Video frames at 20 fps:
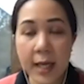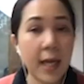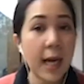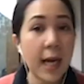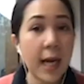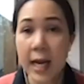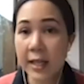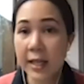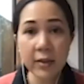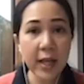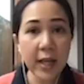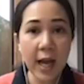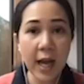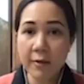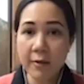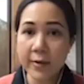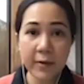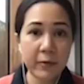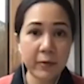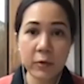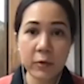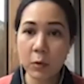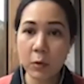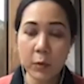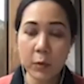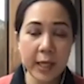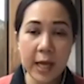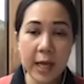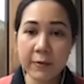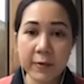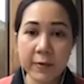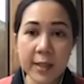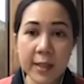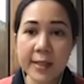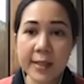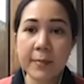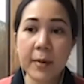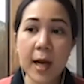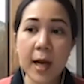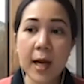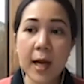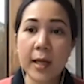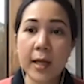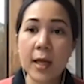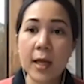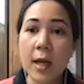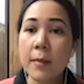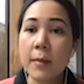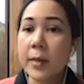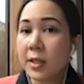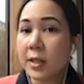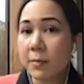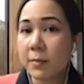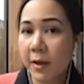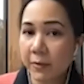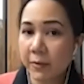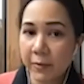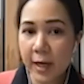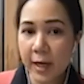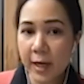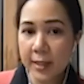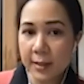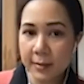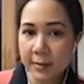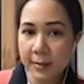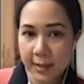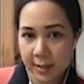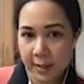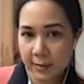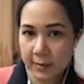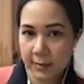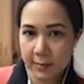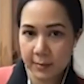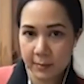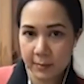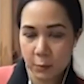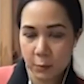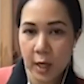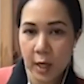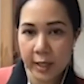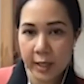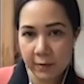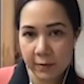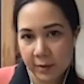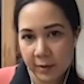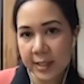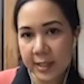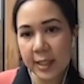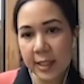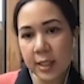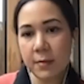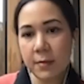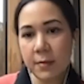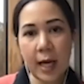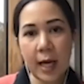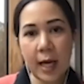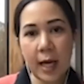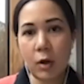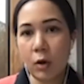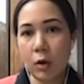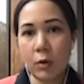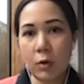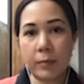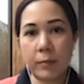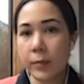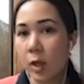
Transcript: I don't have referral when I first apply because my friends is working for Accenture back home,